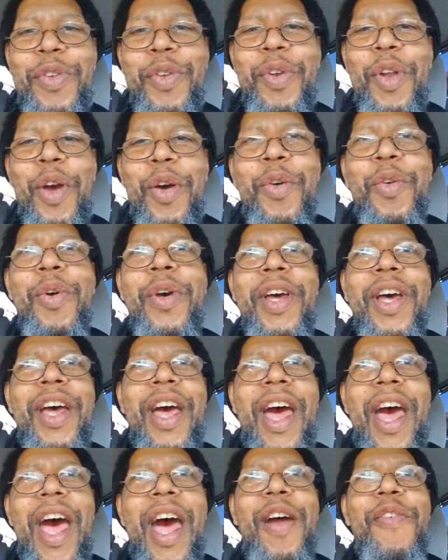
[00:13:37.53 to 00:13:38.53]
know
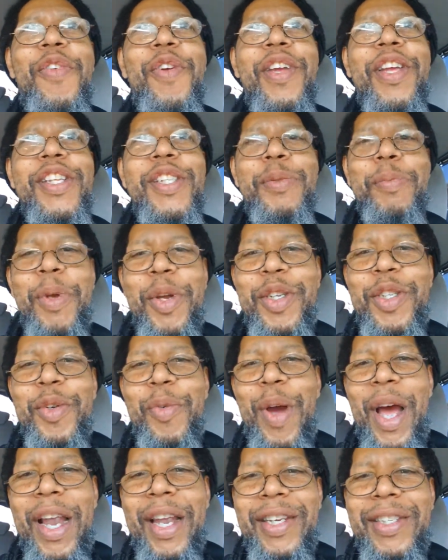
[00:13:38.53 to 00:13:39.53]
African
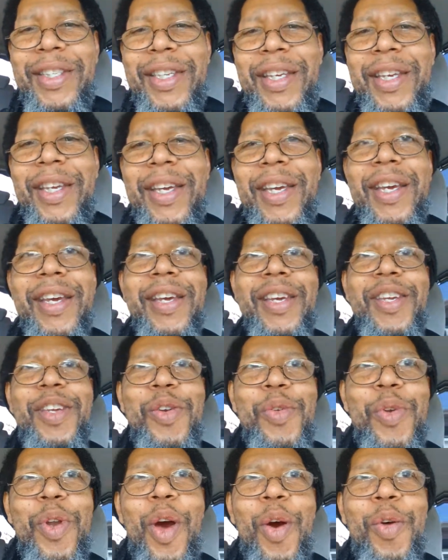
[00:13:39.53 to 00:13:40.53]
spirituality,
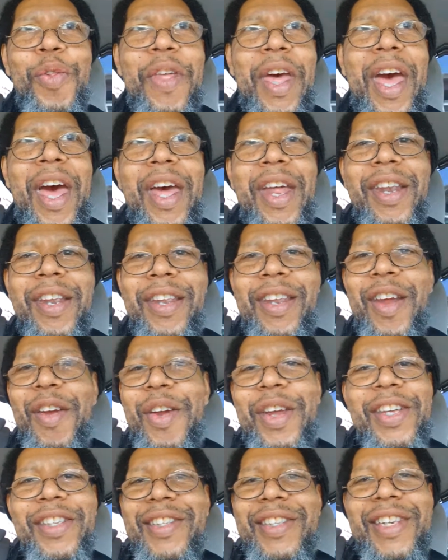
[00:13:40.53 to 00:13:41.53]
you know that there
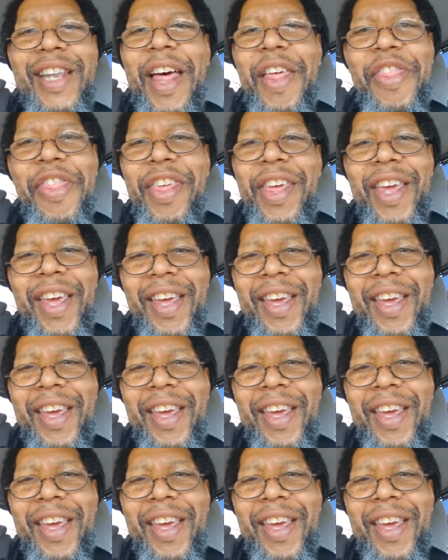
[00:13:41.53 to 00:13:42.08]
is nothing,